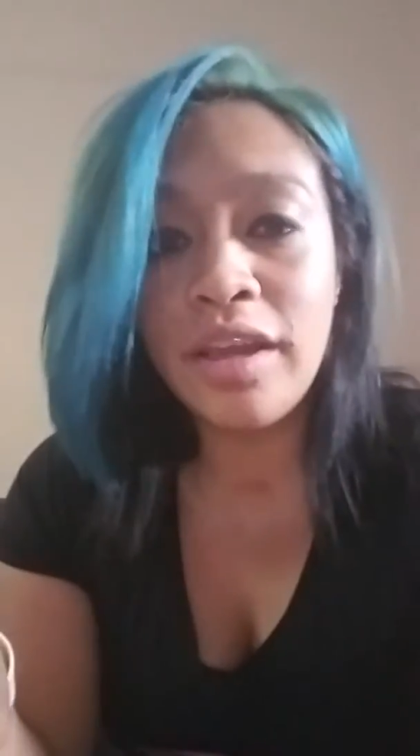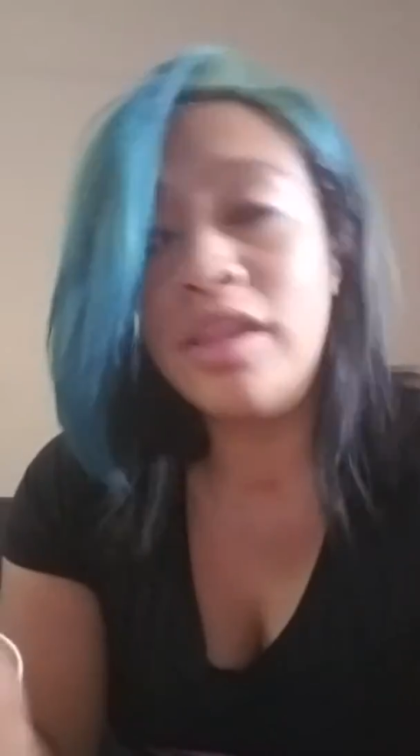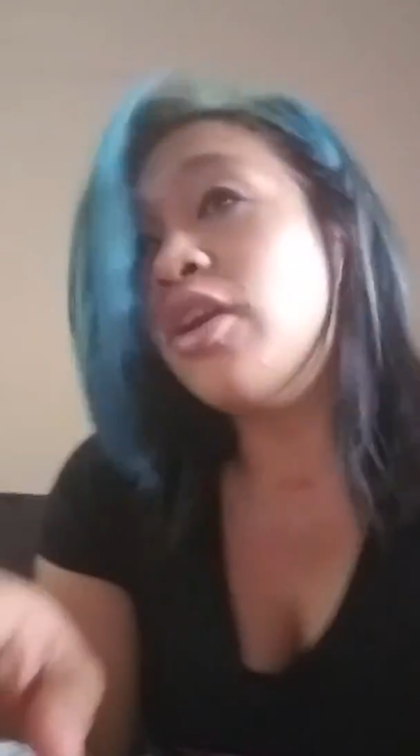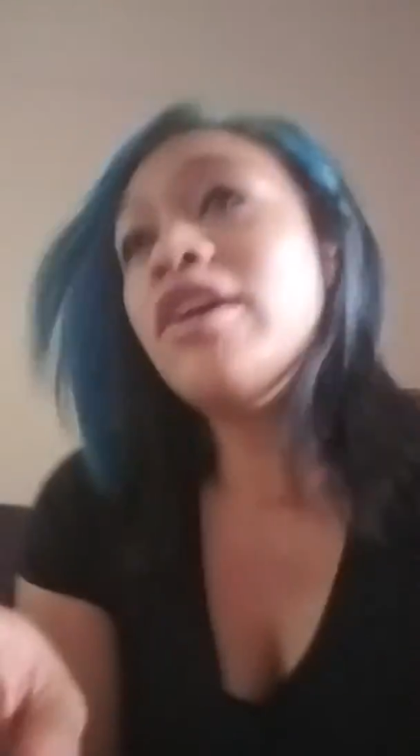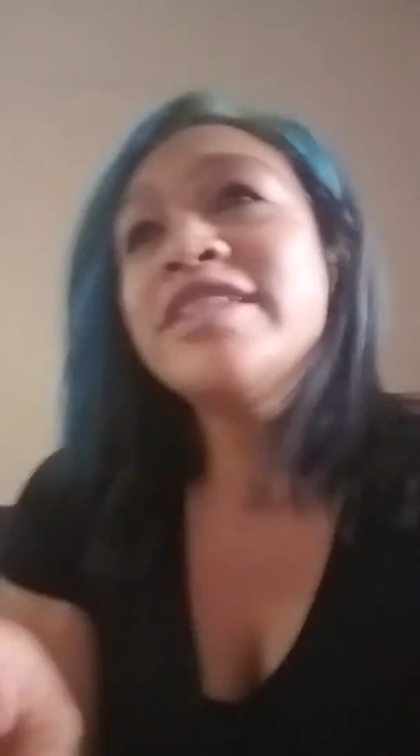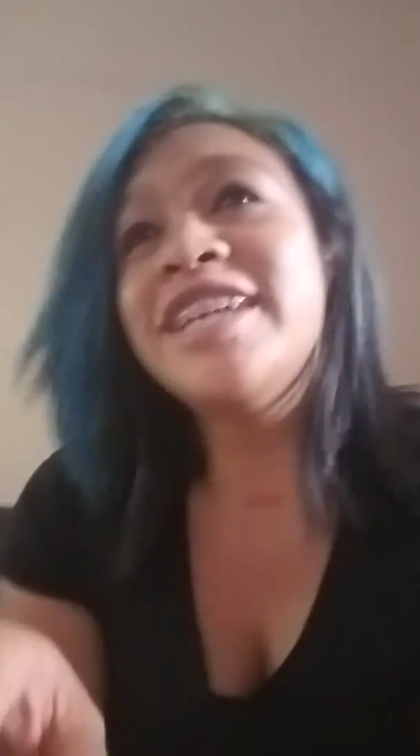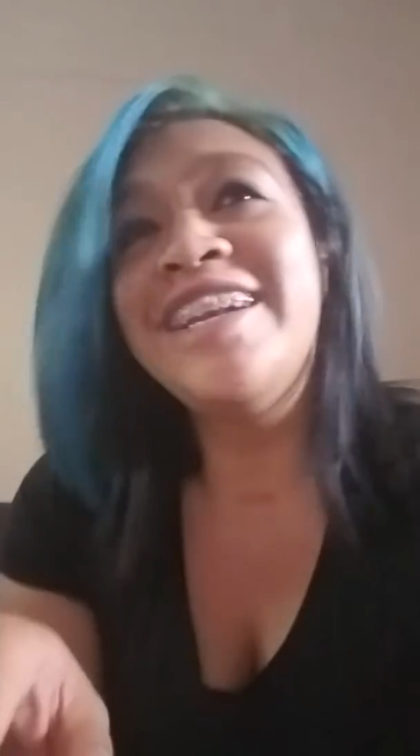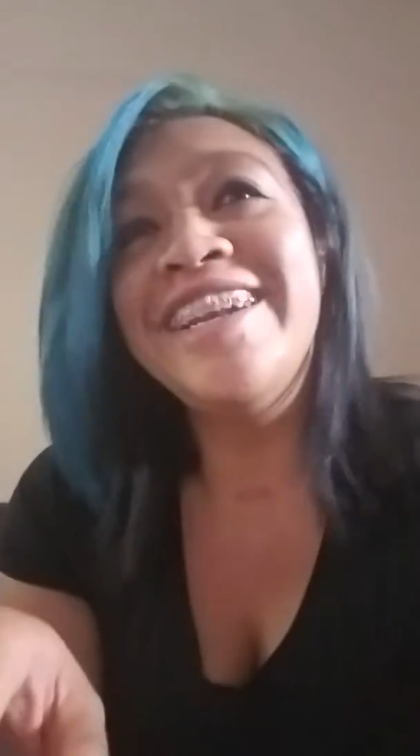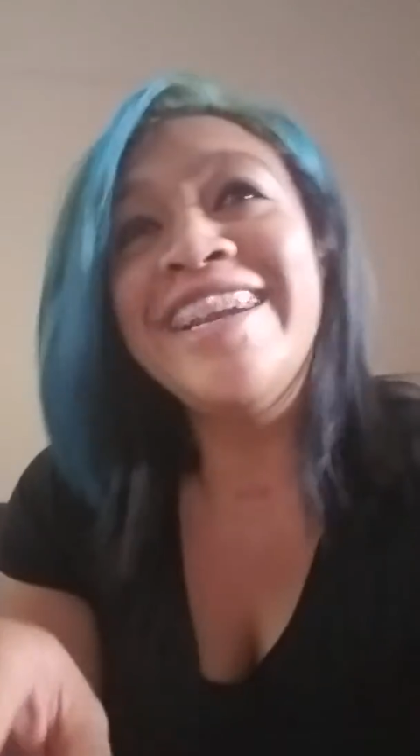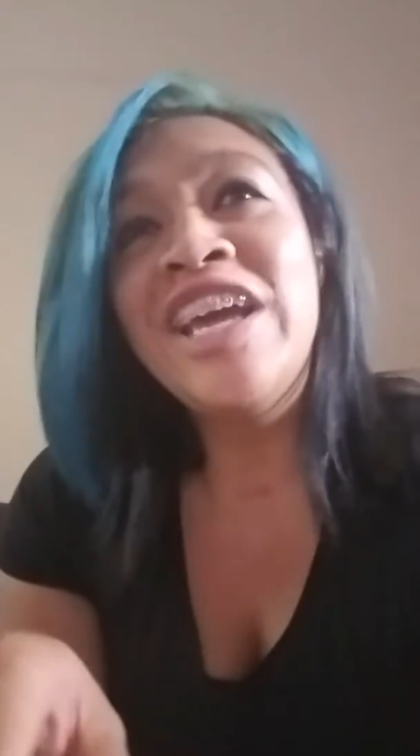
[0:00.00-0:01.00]
And then all of a
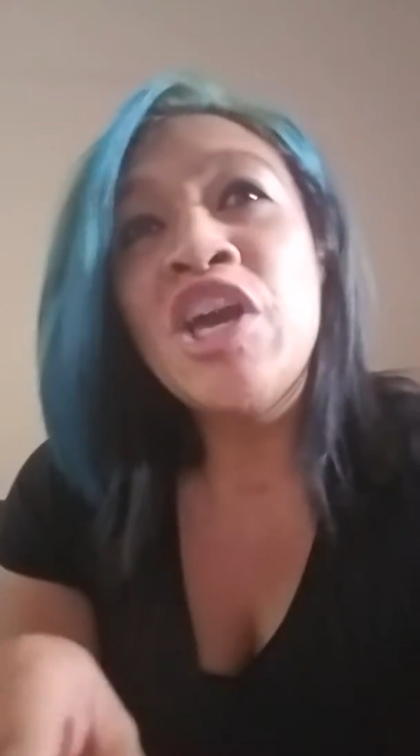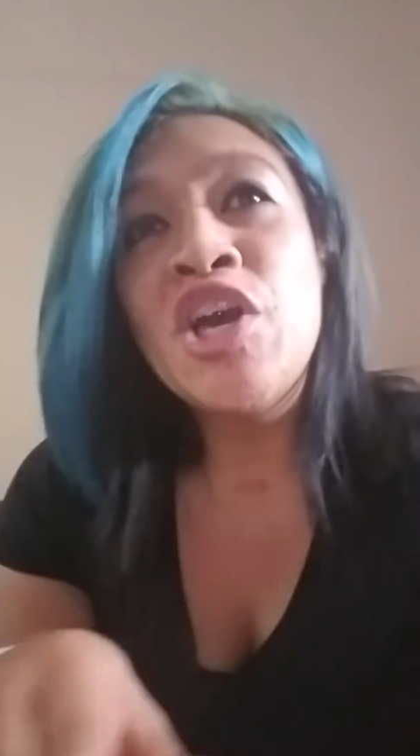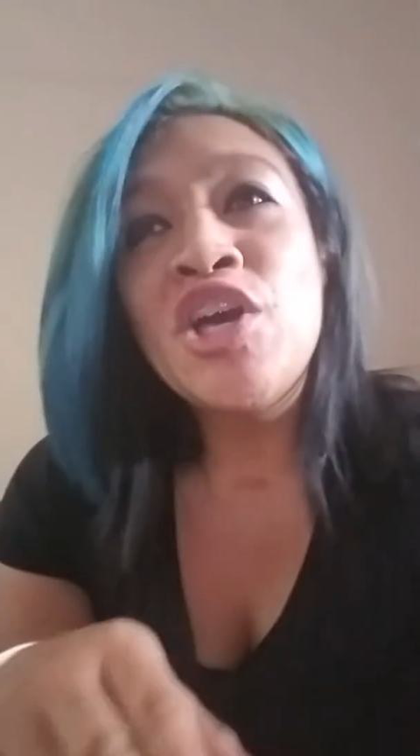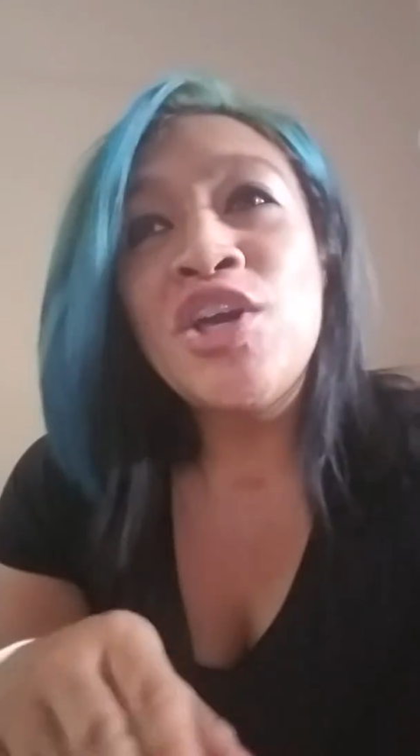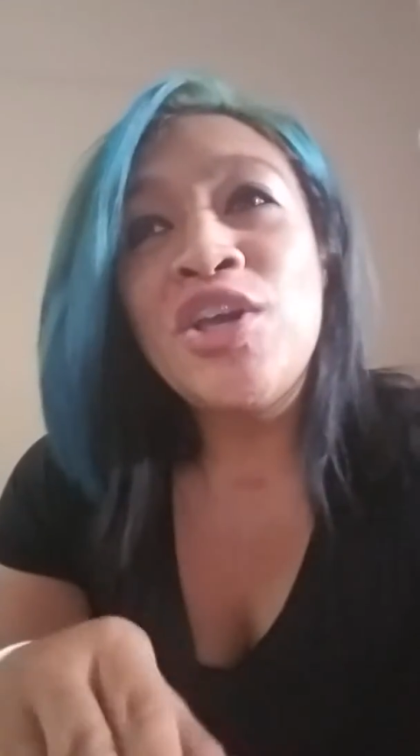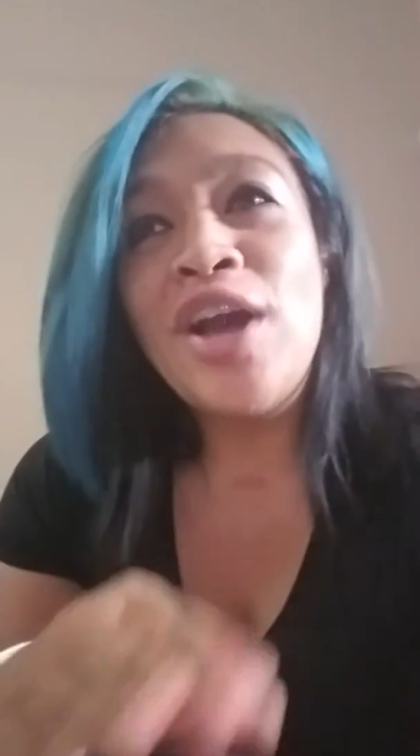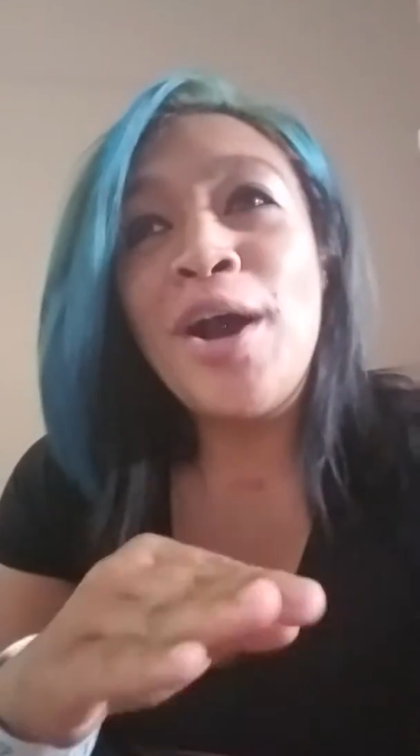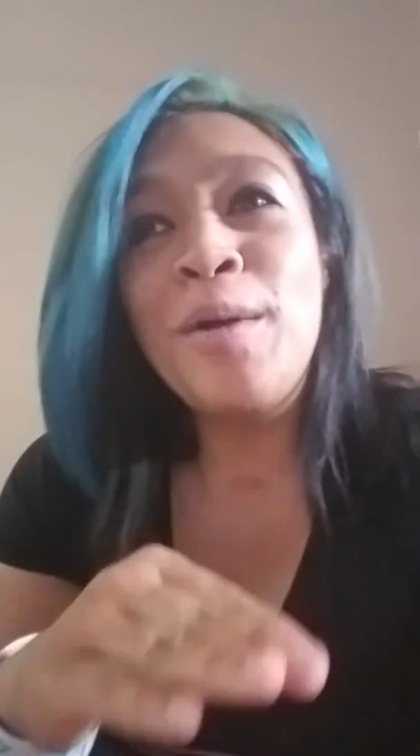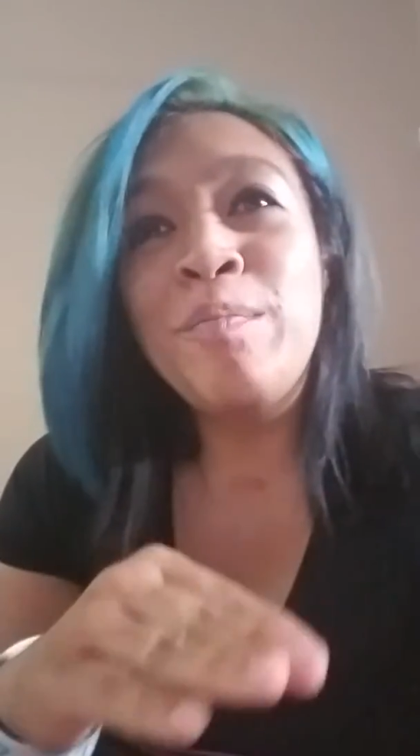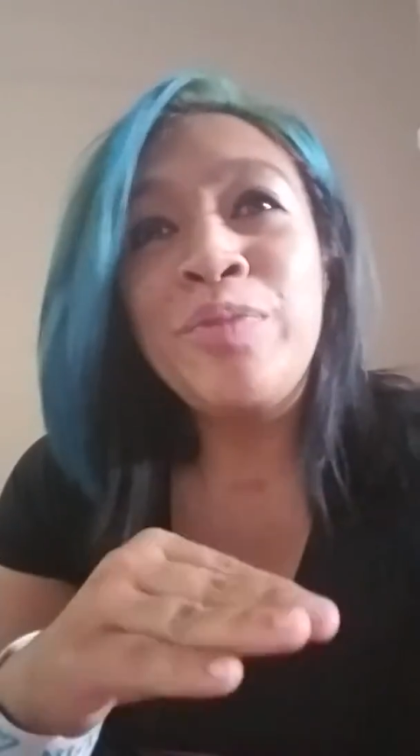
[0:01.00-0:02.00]
sudden,
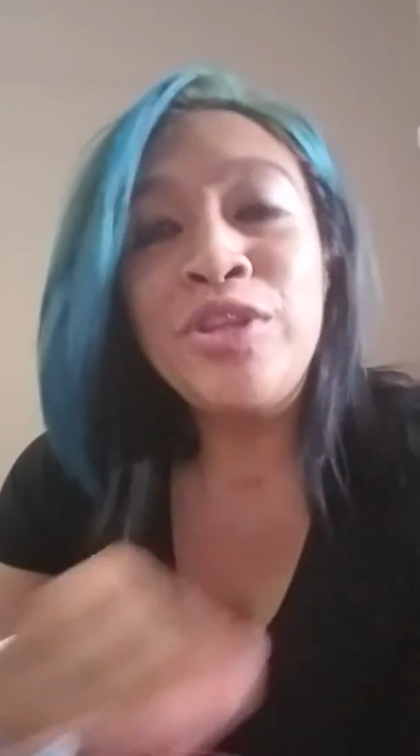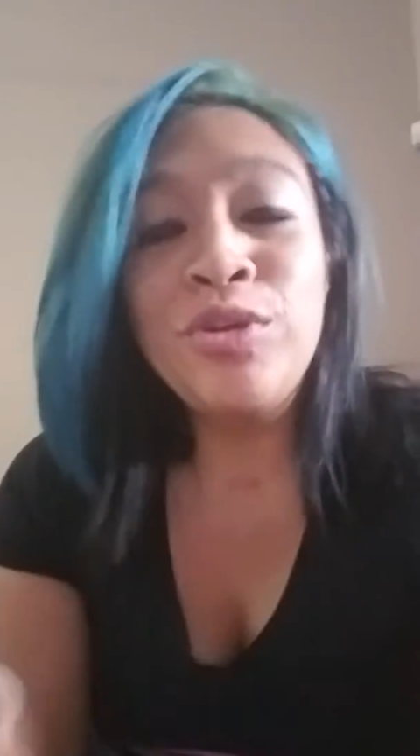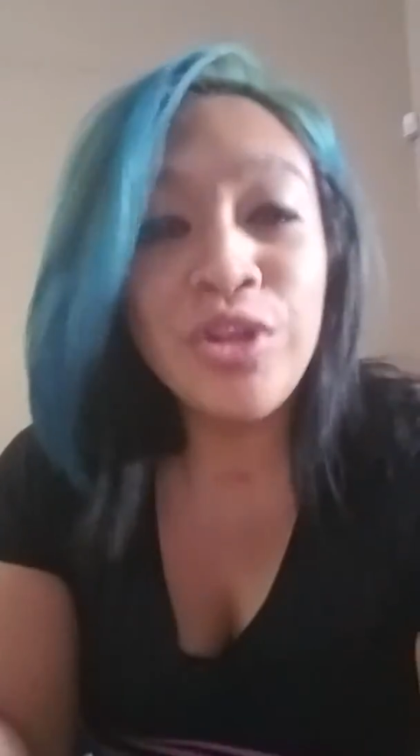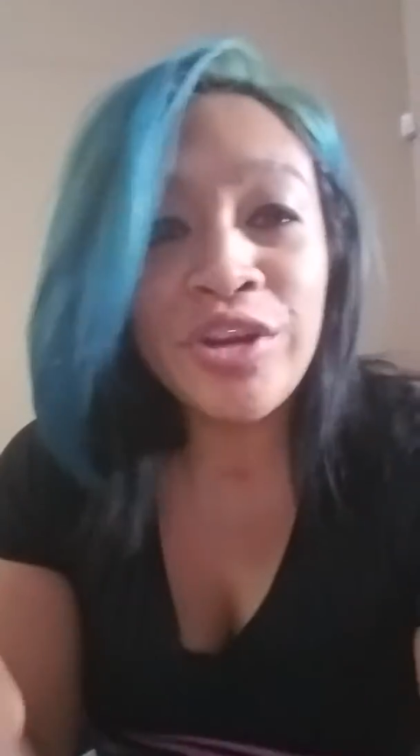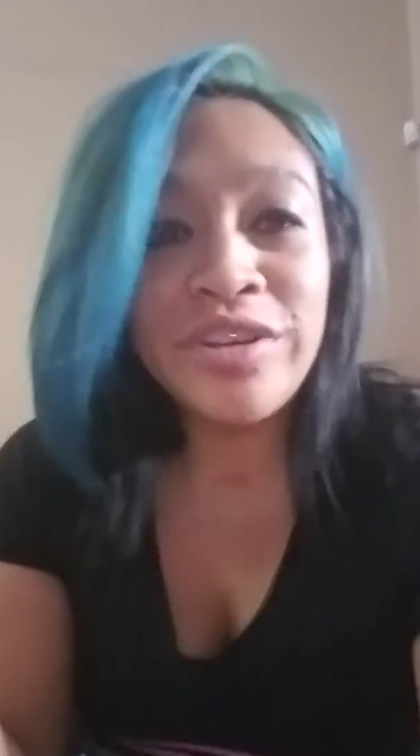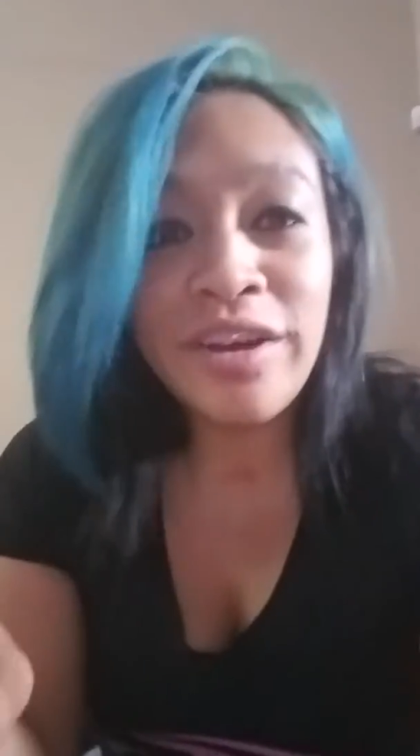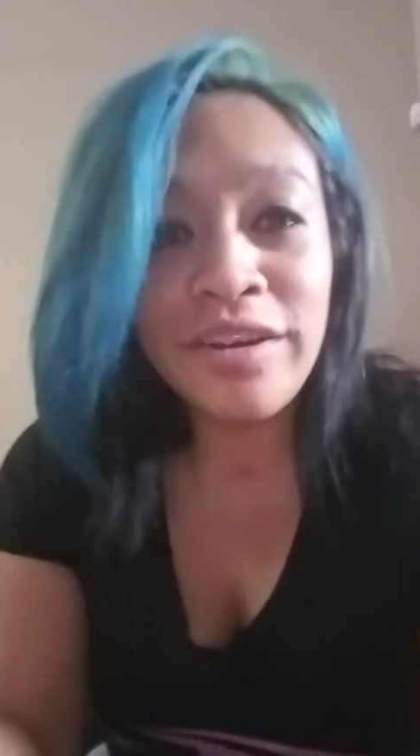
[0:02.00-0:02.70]
um, you learn,